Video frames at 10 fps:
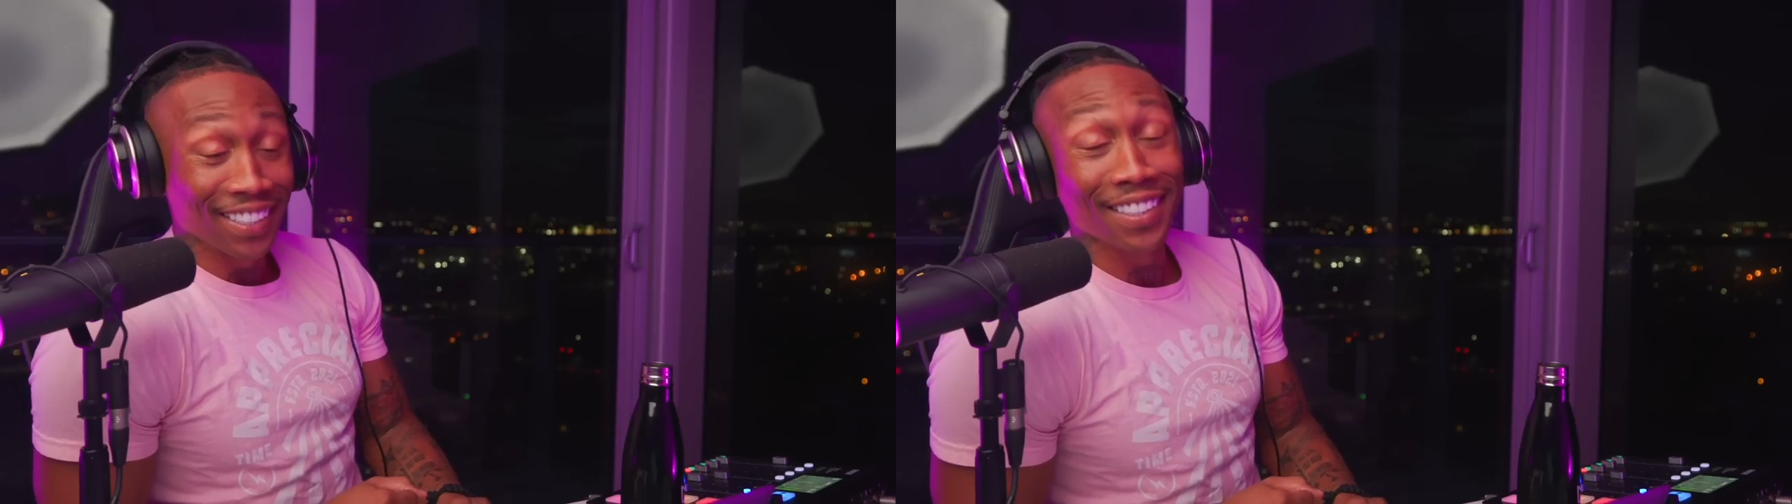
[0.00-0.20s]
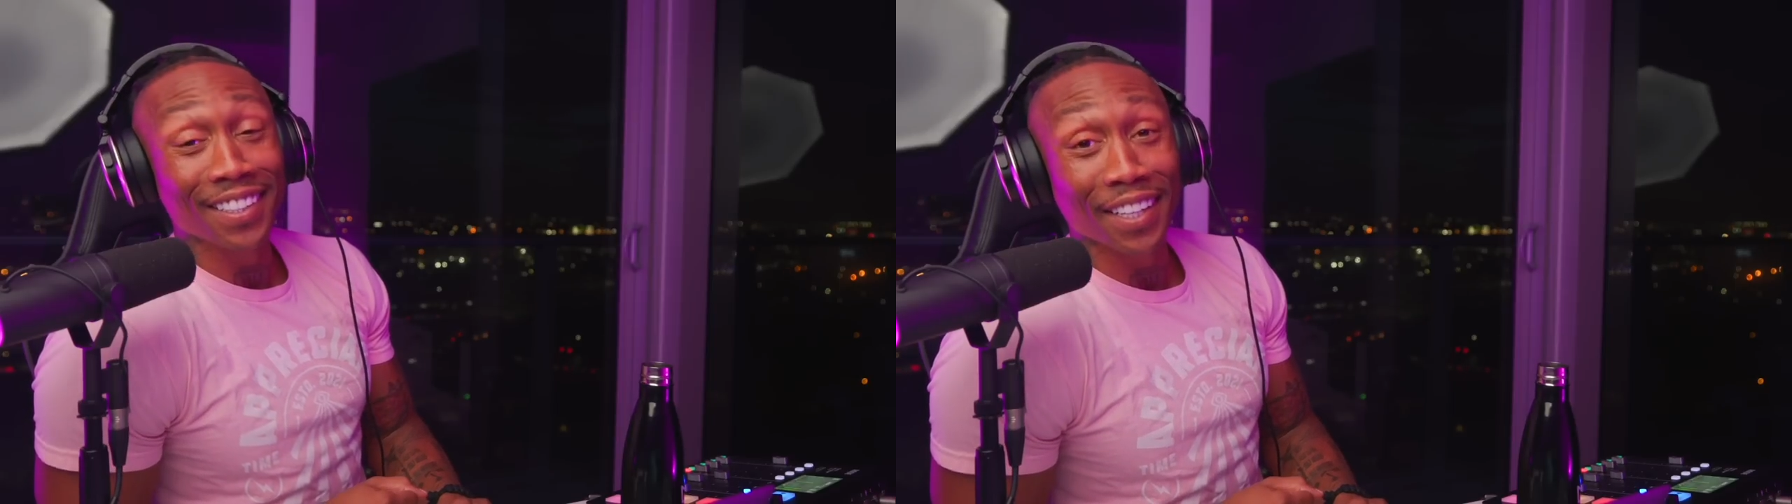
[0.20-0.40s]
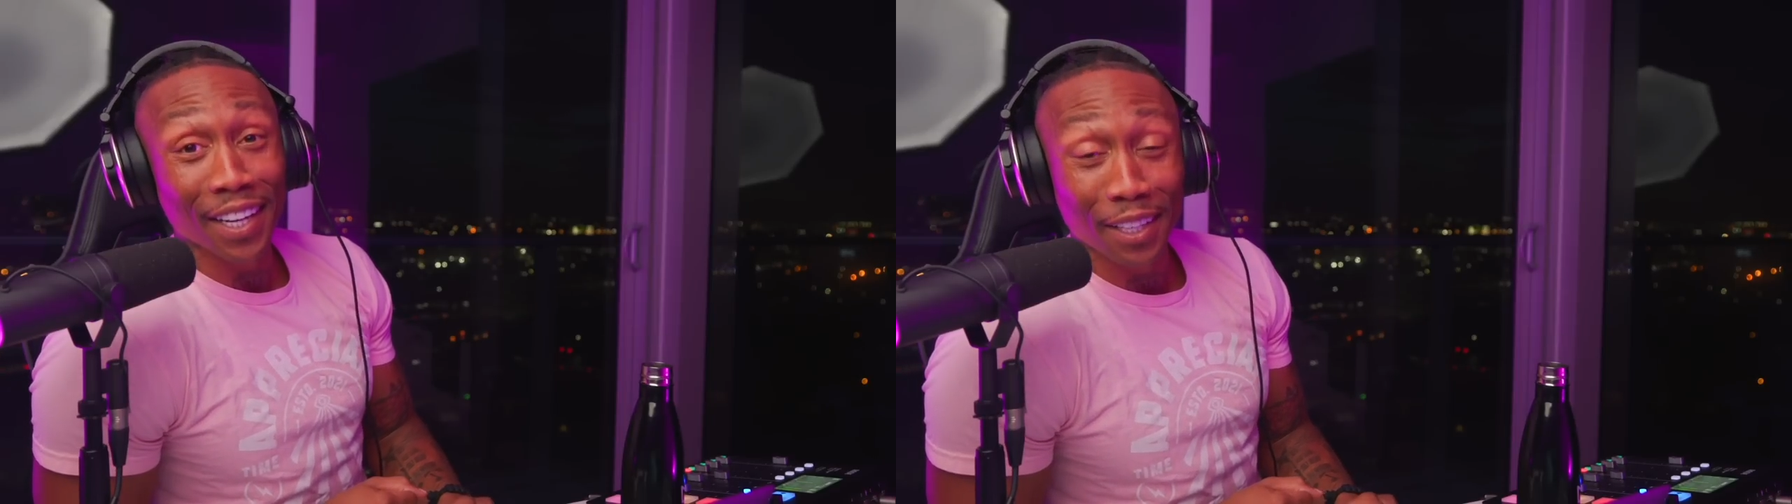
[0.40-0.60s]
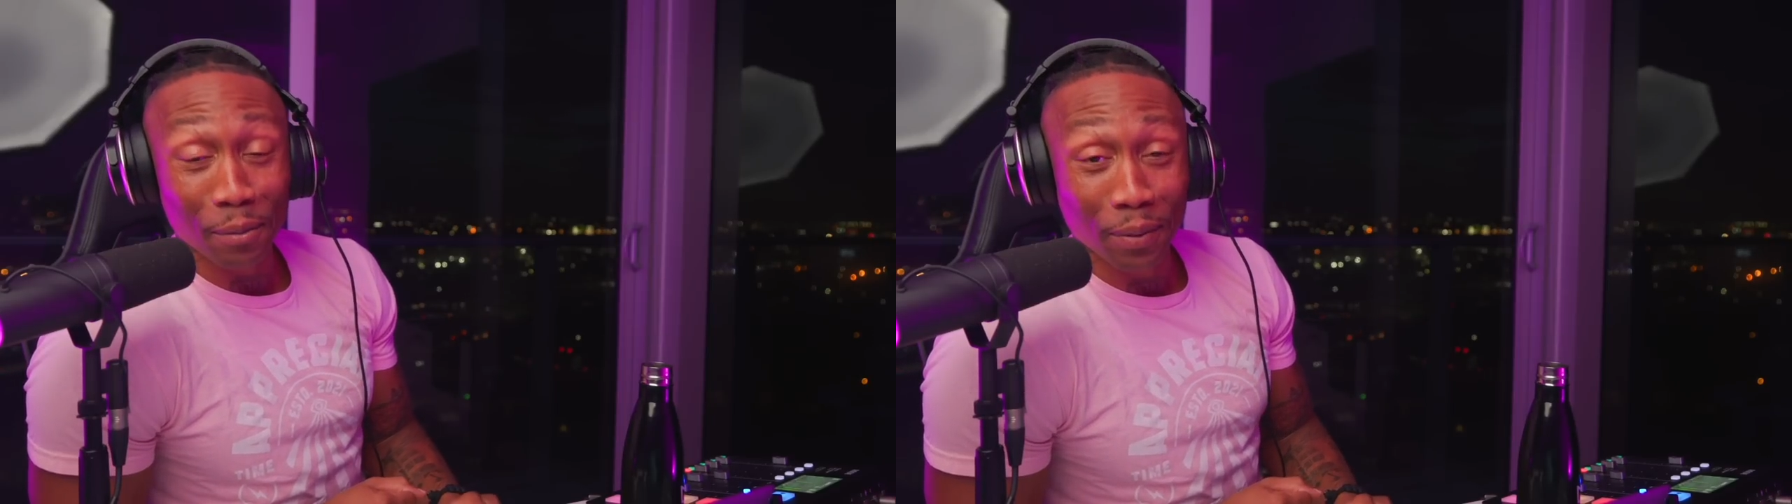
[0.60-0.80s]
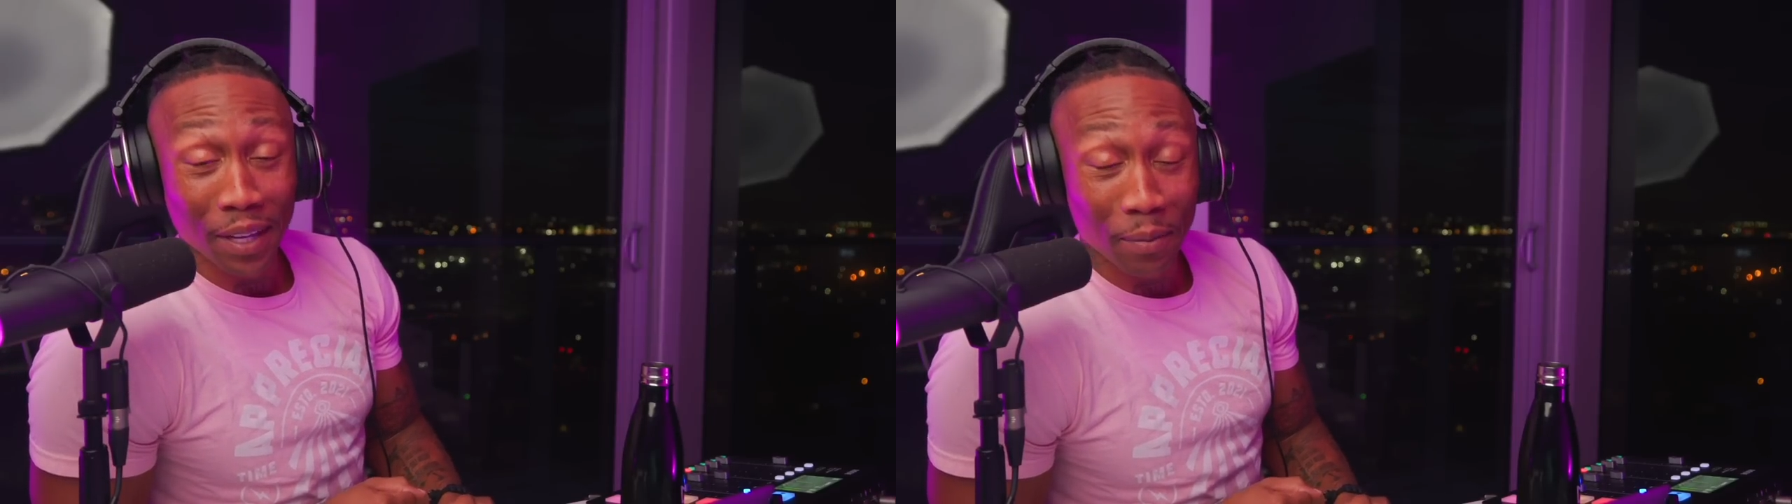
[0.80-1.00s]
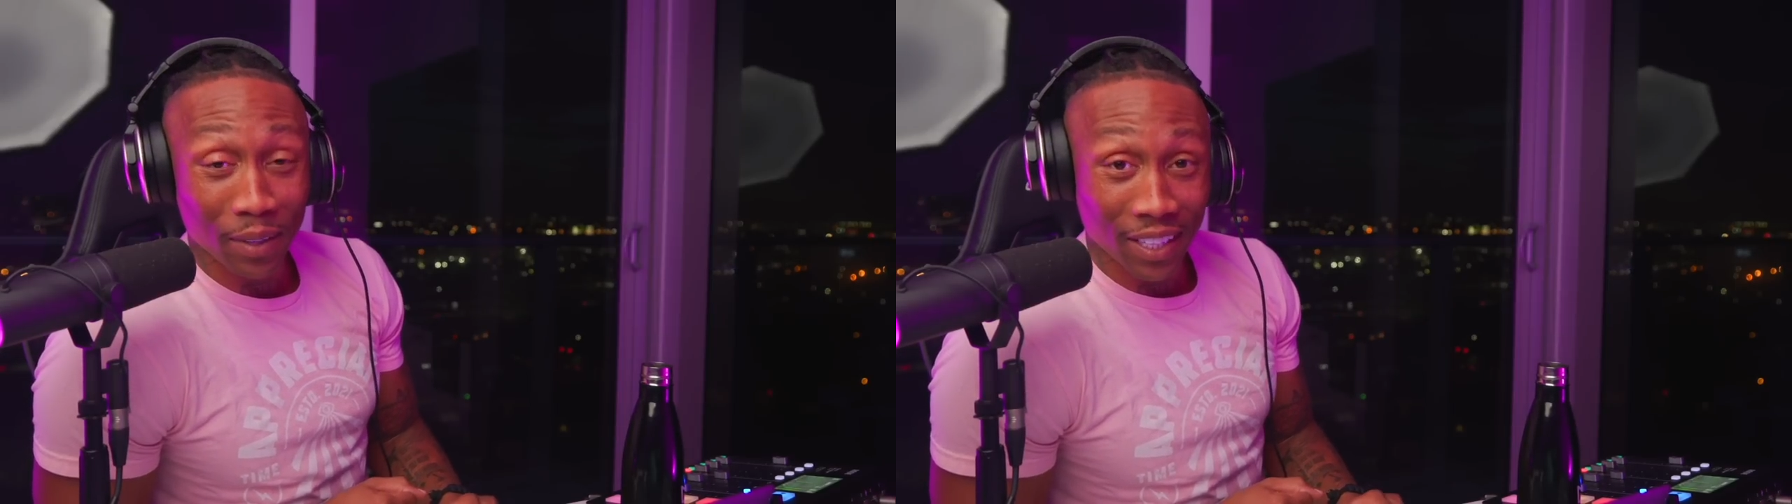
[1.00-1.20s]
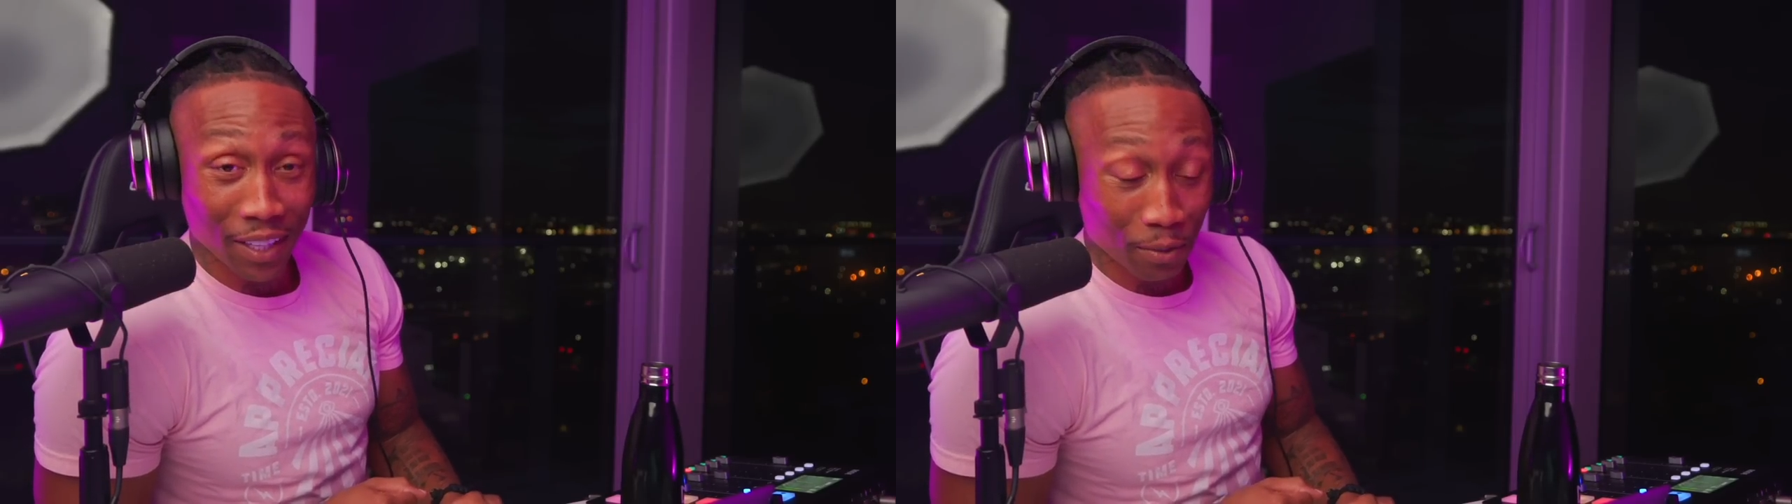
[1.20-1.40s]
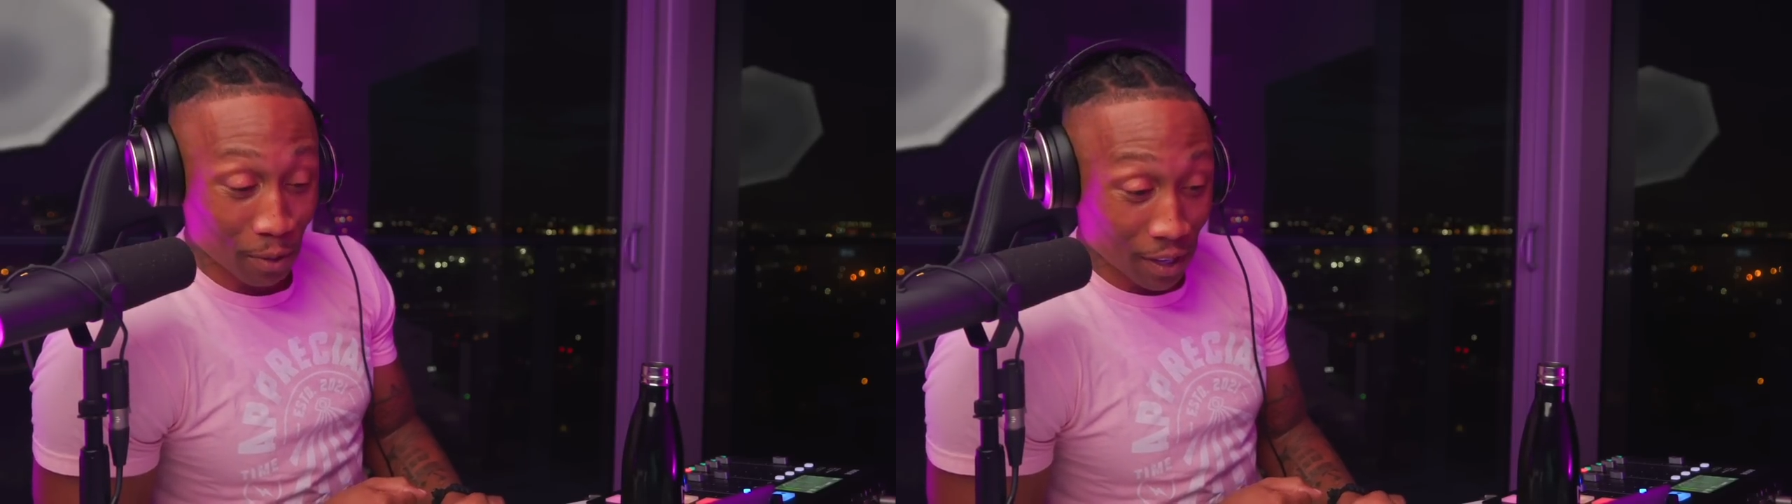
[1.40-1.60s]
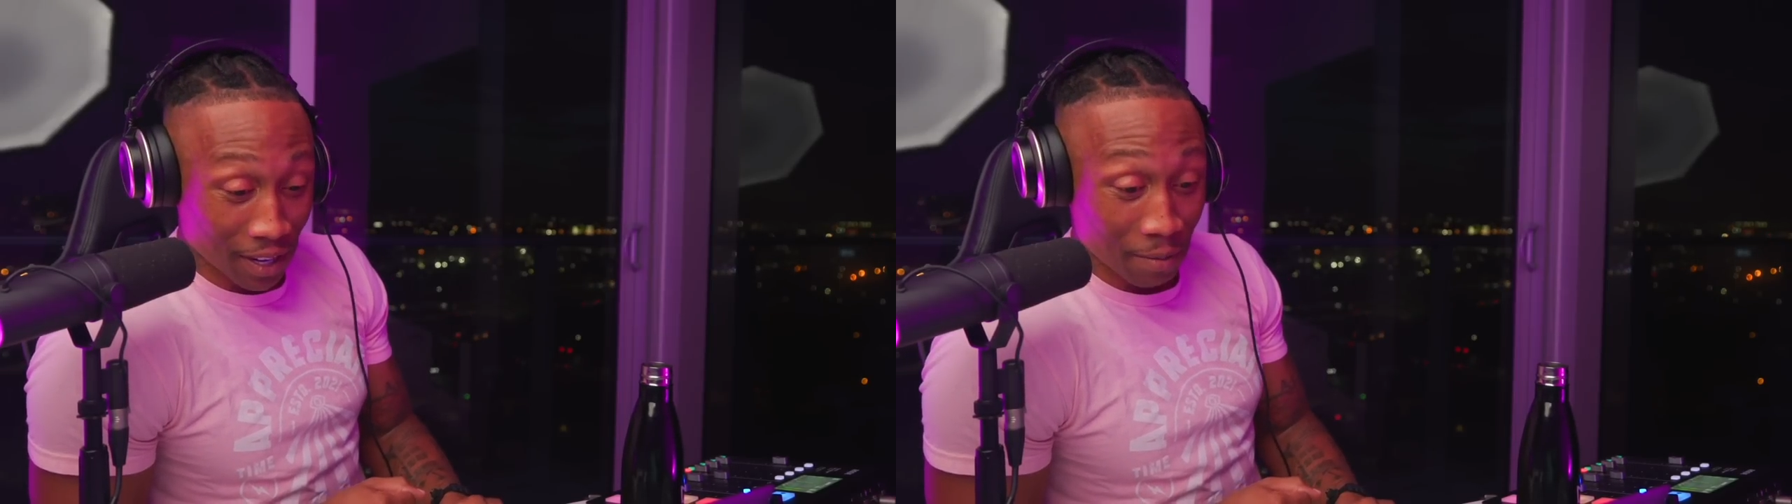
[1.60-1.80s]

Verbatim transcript: She said like the plan B didn't work,